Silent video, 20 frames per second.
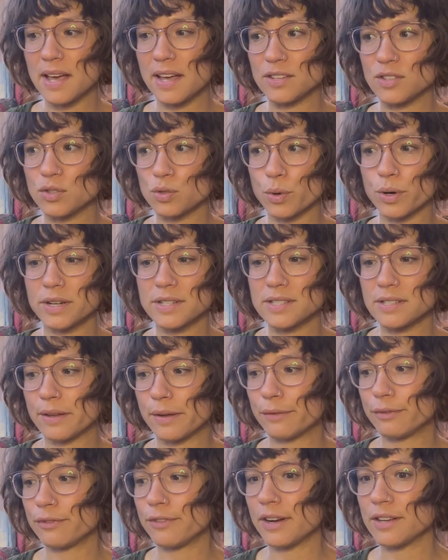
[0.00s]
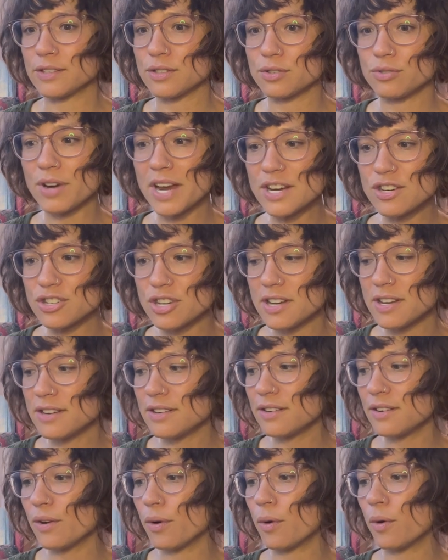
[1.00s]
a source of
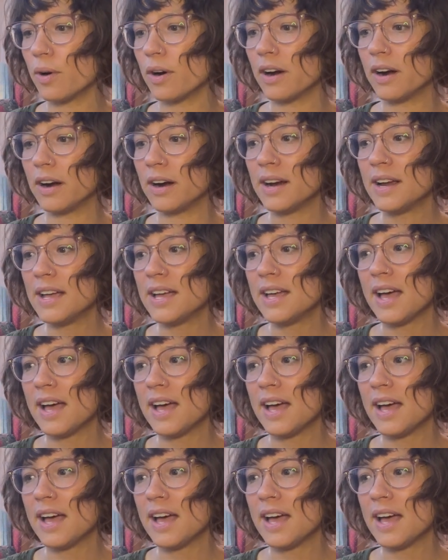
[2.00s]
frustration or